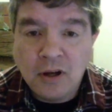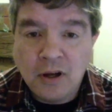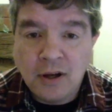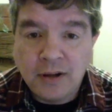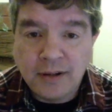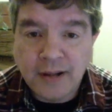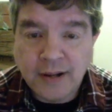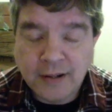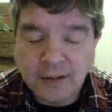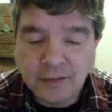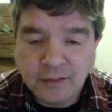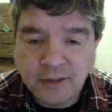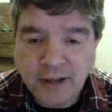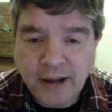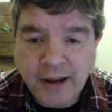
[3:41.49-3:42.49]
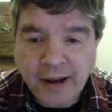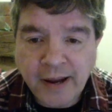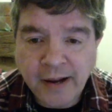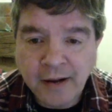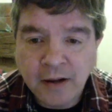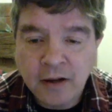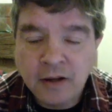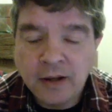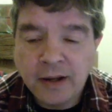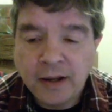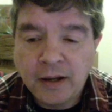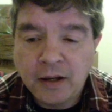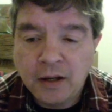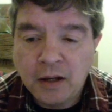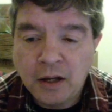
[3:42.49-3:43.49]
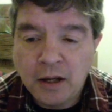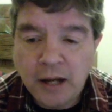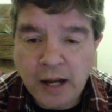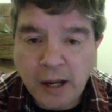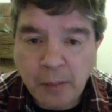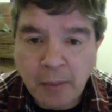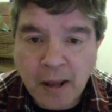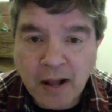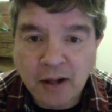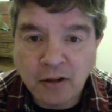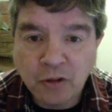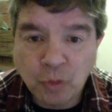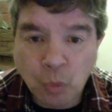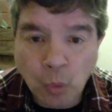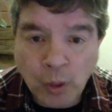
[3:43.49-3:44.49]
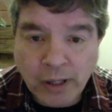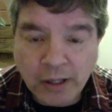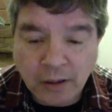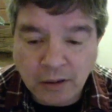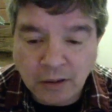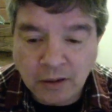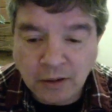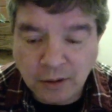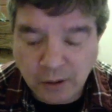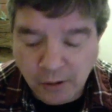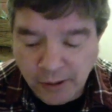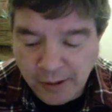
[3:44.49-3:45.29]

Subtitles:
that contain a balance wheel on it.